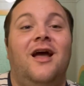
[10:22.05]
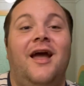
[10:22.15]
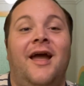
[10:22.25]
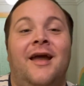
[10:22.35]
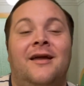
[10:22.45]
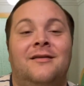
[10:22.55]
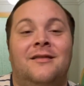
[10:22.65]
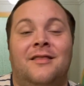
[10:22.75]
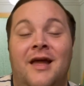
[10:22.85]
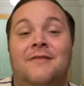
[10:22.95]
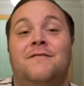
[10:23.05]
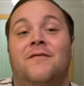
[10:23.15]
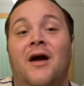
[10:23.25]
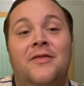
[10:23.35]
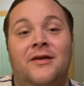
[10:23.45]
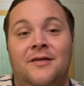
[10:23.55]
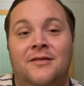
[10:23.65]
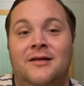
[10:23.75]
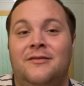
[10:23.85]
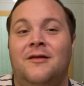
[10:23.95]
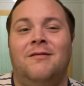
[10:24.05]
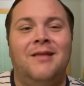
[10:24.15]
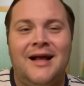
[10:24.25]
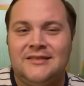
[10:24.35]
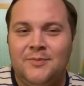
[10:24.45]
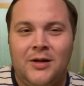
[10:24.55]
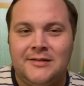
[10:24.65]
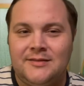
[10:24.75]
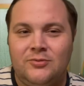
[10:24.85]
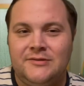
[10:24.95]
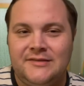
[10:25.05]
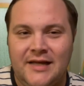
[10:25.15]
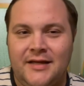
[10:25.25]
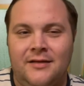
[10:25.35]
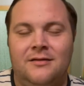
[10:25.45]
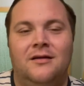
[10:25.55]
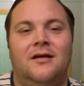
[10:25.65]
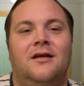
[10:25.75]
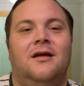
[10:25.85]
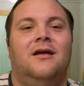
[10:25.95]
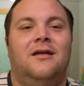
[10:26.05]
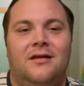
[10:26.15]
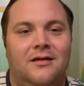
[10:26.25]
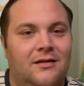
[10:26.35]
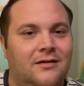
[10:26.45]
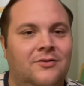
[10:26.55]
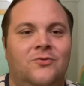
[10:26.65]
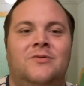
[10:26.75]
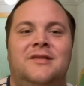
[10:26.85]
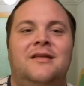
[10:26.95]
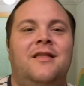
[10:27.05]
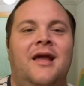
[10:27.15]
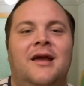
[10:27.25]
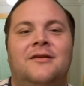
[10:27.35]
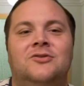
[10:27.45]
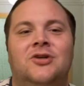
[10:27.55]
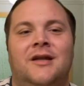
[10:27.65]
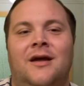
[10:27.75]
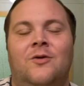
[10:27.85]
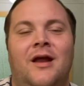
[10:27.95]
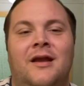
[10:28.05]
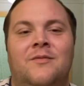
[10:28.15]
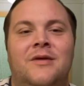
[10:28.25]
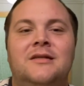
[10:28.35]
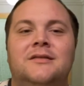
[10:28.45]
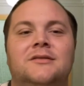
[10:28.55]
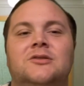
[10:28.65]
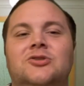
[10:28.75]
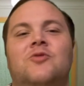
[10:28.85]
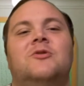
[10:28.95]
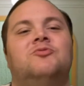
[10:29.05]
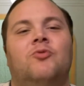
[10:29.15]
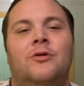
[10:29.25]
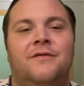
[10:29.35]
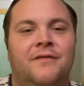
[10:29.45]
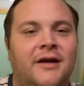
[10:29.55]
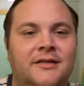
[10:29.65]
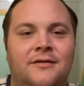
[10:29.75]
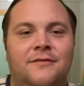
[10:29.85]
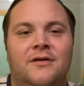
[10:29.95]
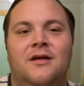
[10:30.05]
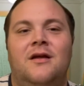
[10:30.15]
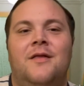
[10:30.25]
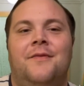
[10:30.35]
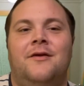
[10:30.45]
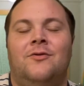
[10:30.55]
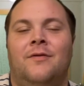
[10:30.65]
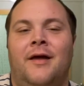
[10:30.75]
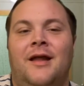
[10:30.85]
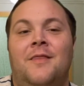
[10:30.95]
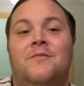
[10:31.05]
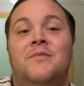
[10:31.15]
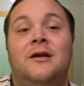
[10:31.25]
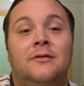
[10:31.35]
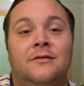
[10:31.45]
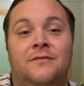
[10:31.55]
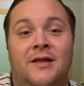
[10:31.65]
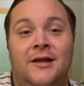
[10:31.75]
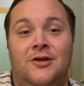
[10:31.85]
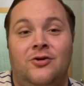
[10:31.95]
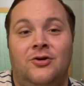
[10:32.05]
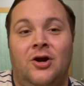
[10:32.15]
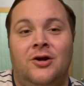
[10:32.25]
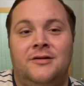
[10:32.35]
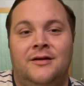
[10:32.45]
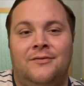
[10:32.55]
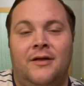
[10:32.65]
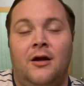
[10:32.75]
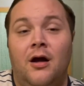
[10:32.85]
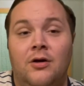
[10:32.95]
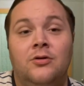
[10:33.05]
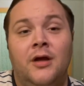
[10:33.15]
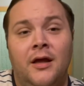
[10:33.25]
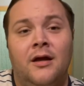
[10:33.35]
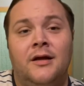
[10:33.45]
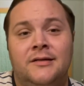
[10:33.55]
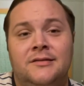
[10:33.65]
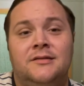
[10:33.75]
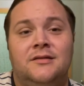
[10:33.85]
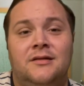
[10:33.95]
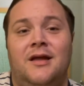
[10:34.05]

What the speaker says: And then finally, it's like the last possible second, you see the hand jut out, and it makes it so much more effective that you're like in the middle of letting your guard down, like, oh, okay, I guess this is.